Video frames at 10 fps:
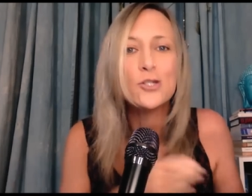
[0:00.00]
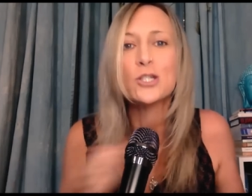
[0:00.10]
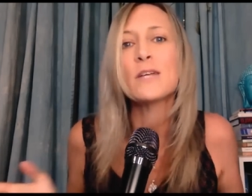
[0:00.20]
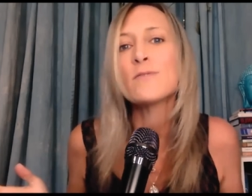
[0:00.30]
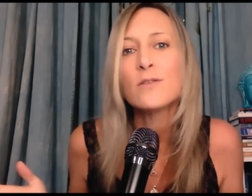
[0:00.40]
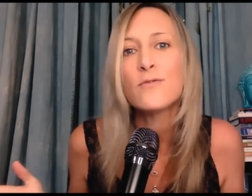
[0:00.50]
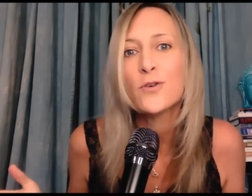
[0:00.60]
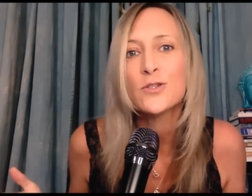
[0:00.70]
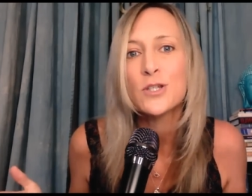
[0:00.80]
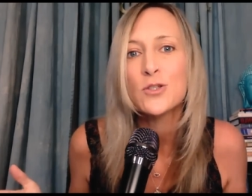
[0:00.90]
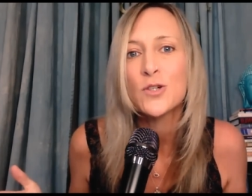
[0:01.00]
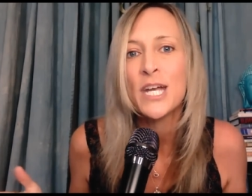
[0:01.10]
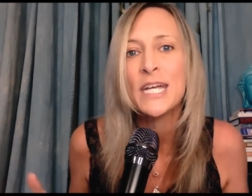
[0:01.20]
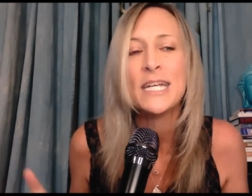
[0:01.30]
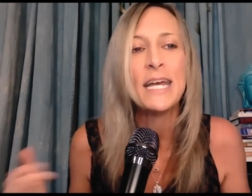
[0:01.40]
she lived in the first
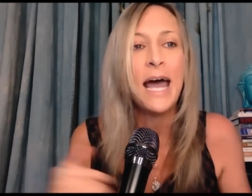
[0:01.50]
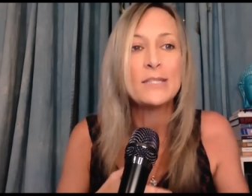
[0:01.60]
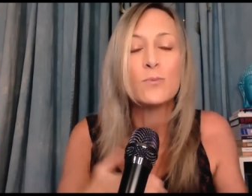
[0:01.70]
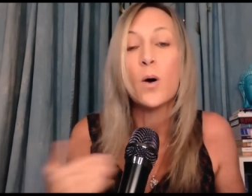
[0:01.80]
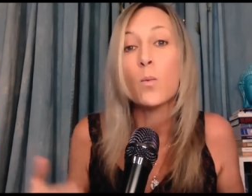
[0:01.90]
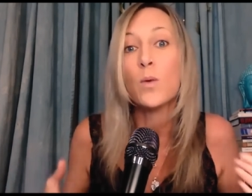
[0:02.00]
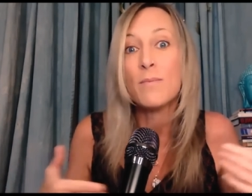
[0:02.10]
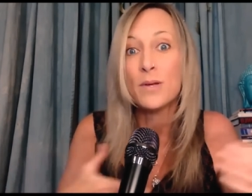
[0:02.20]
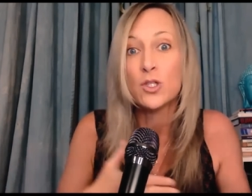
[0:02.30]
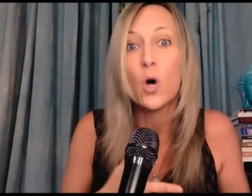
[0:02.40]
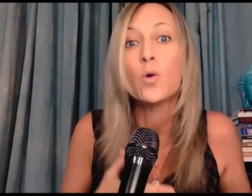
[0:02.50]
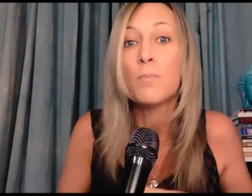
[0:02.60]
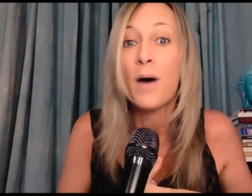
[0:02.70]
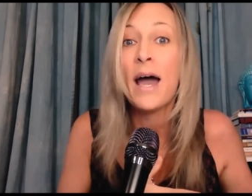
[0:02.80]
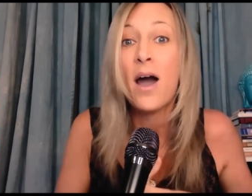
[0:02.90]
century AD, as what we've been
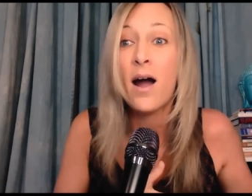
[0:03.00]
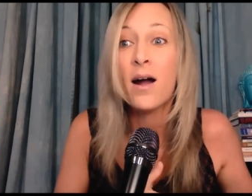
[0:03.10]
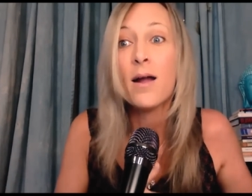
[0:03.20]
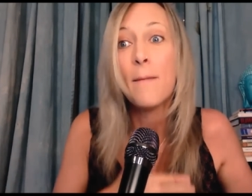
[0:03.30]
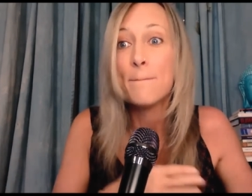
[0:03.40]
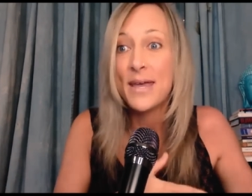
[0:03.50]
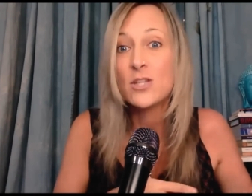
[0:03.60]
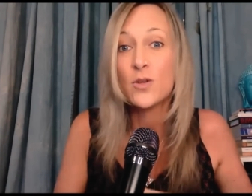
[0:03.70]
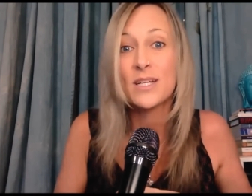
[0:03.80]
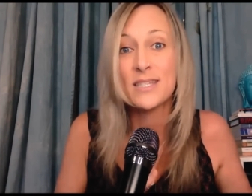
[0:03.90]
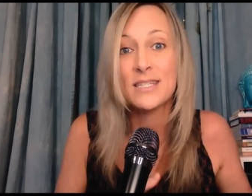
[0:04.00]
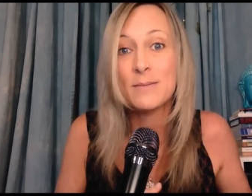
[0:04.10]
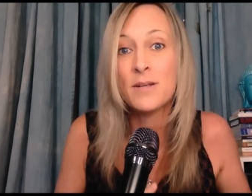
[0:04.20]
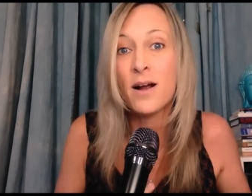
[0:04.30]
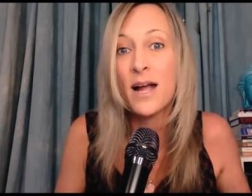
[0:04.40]
told by our matrix
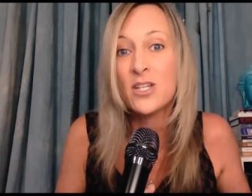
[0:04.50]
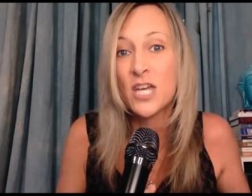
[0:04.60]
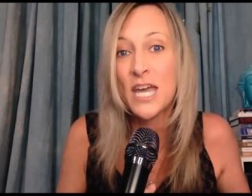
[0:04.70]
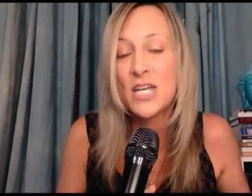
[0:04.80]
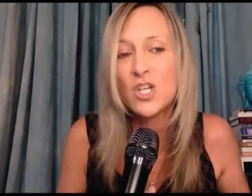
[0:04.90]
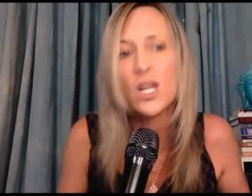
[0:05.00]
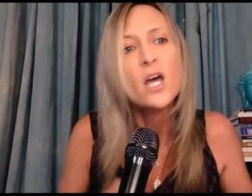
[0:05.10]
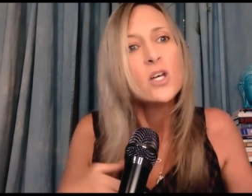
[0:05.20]
system in our education.